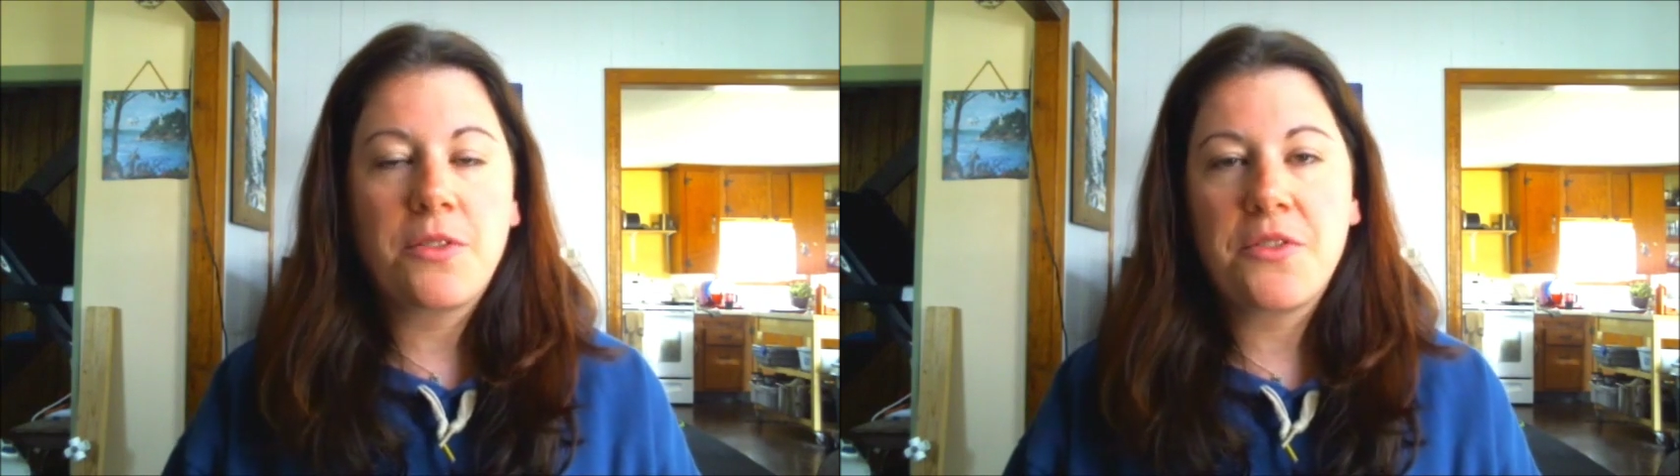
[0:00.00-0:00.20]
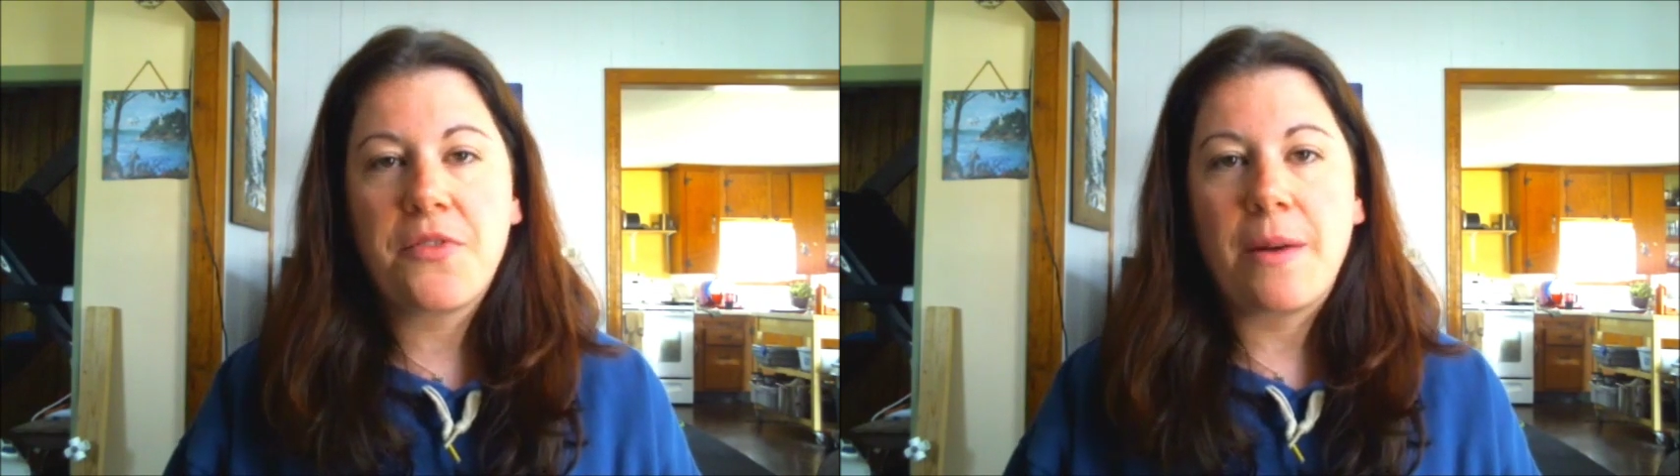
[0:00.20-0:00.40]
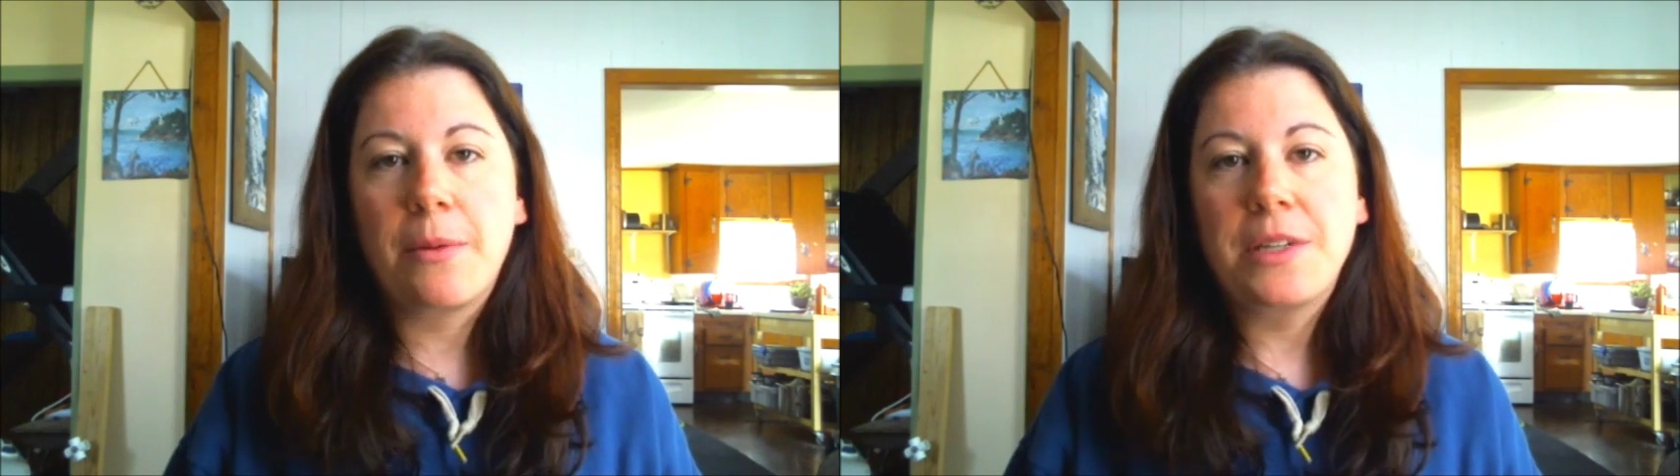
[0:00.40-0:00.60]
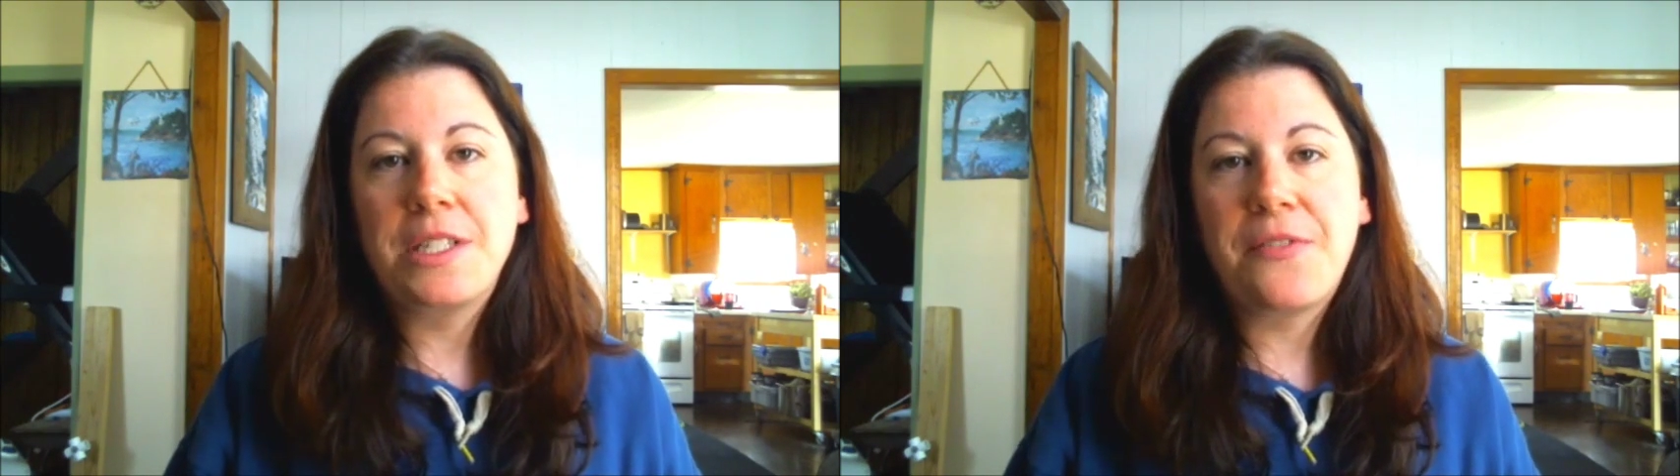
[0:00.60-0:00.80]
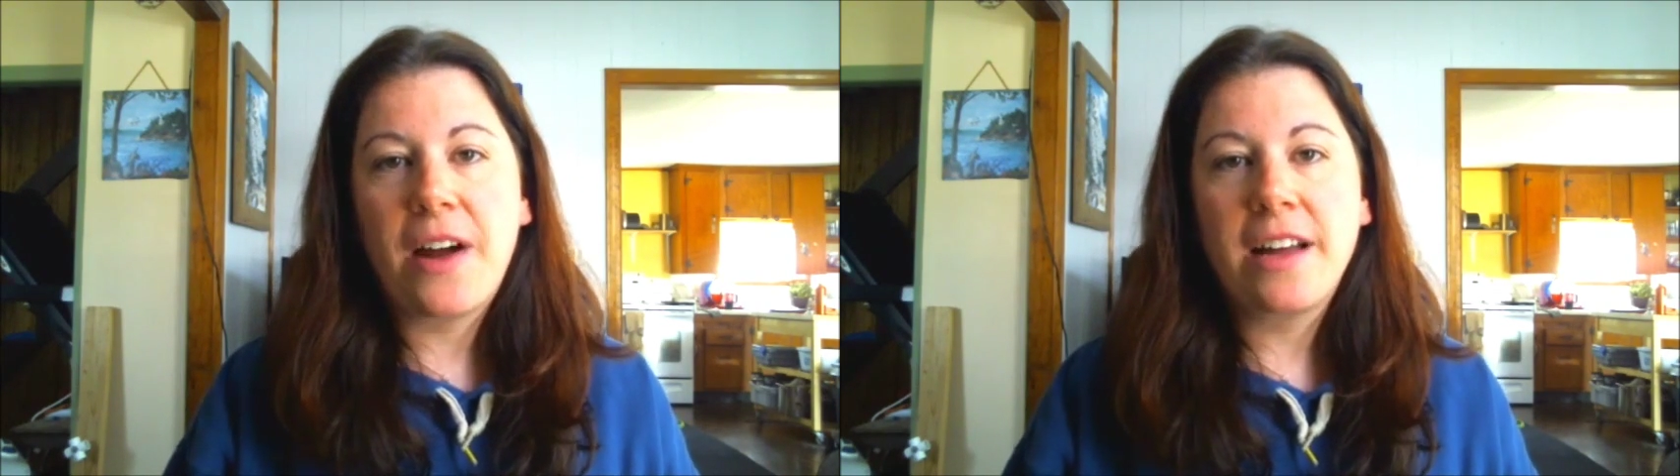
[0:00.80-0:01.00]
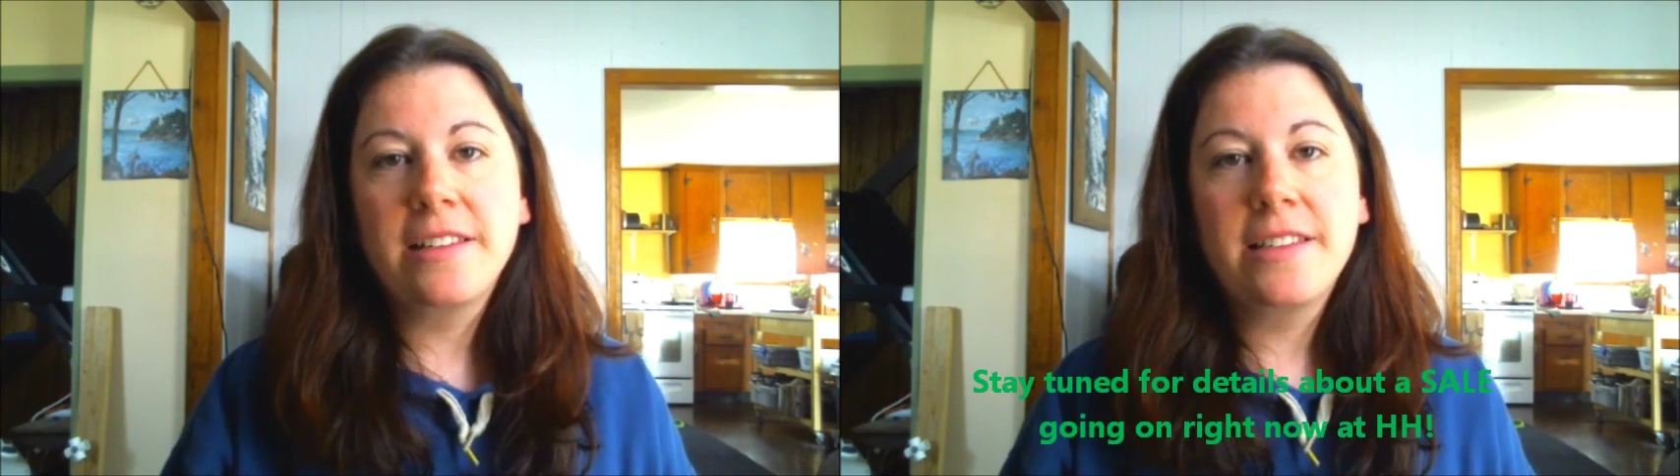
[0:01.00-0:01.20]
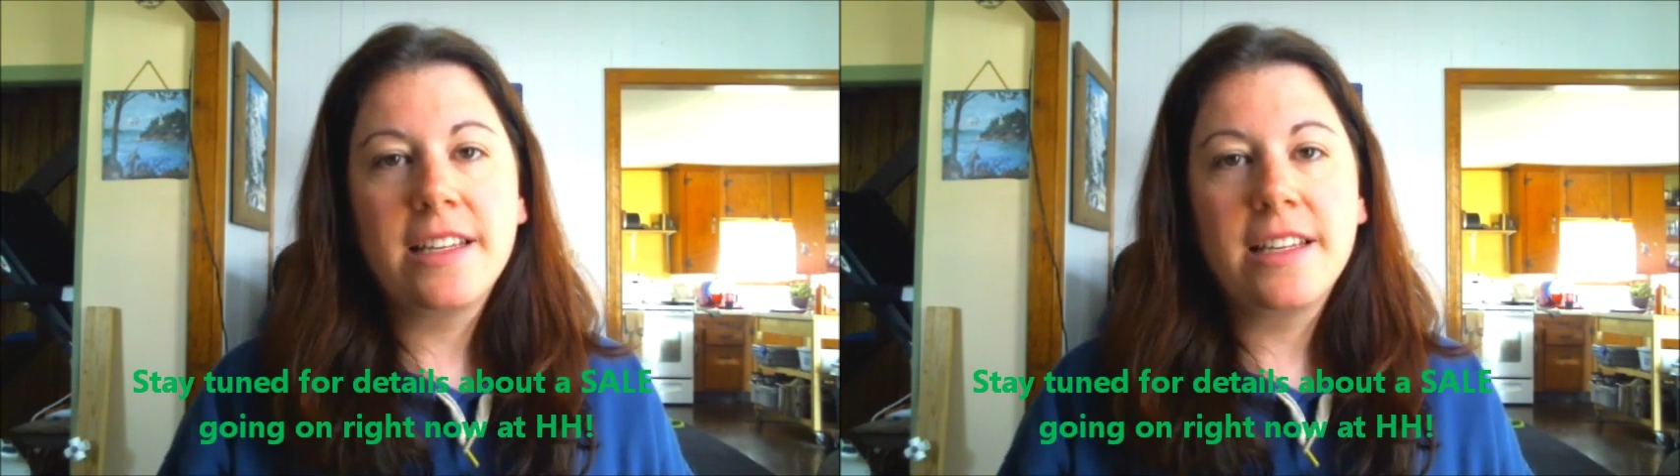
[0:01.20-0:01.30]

of the Fiberista Files.